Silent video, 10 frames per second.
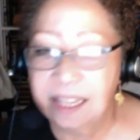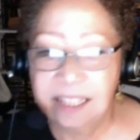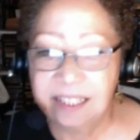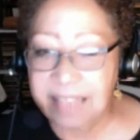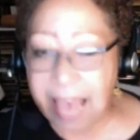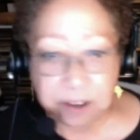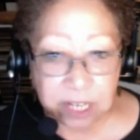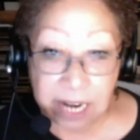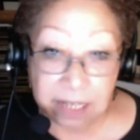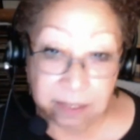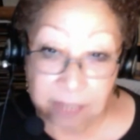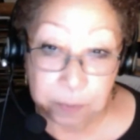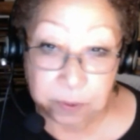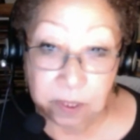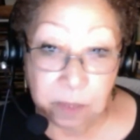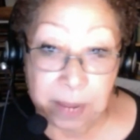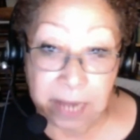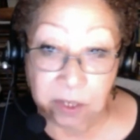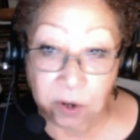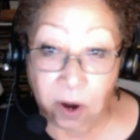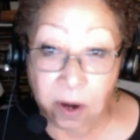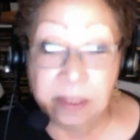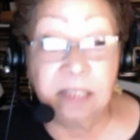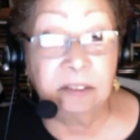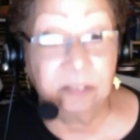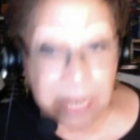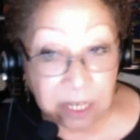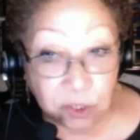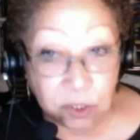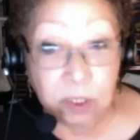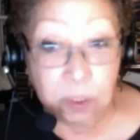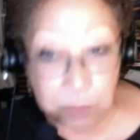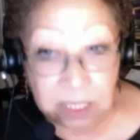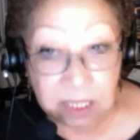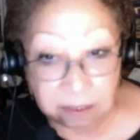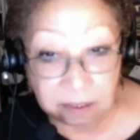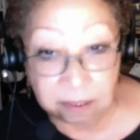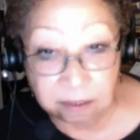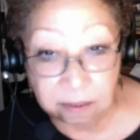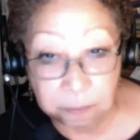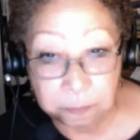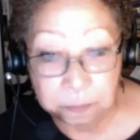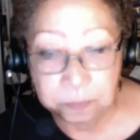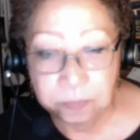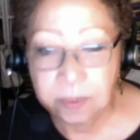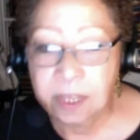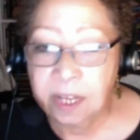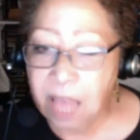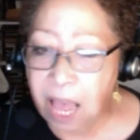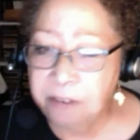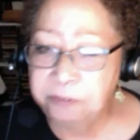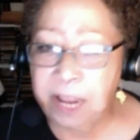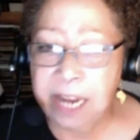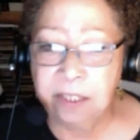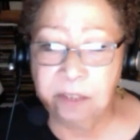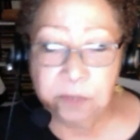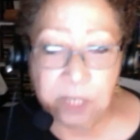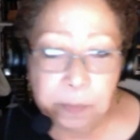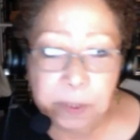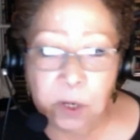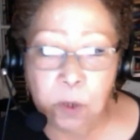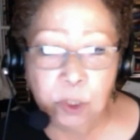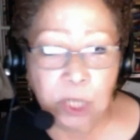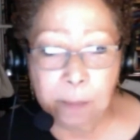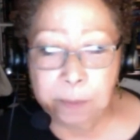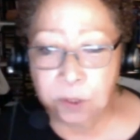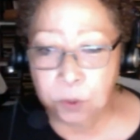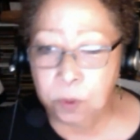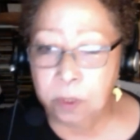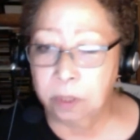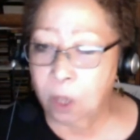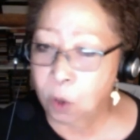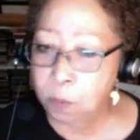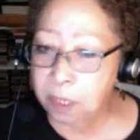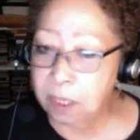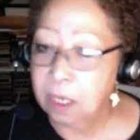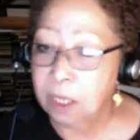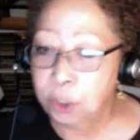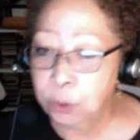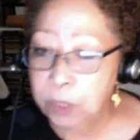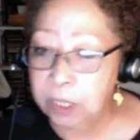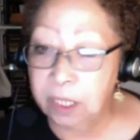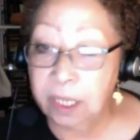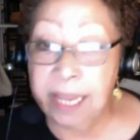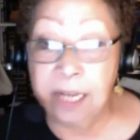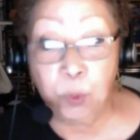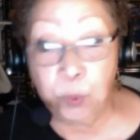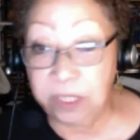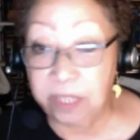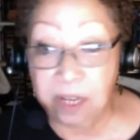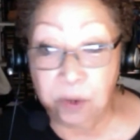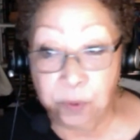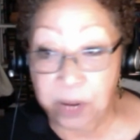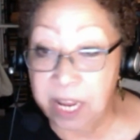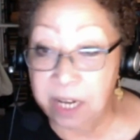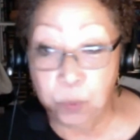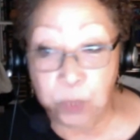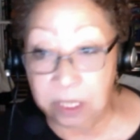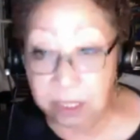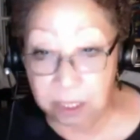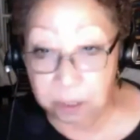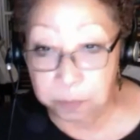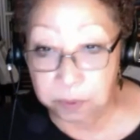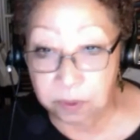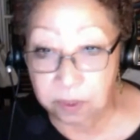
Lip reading: Saturday night suppers in the backyard, the sanctioned speakeasies. Confines of Thibodeau, Chapatulas, Homa, Tunica, and Louisiana red and wingtips.